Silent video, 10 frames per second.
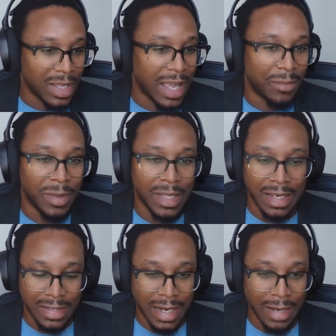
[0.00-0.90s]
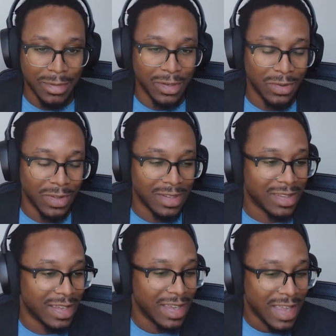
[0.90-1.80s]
have plenty of time to do this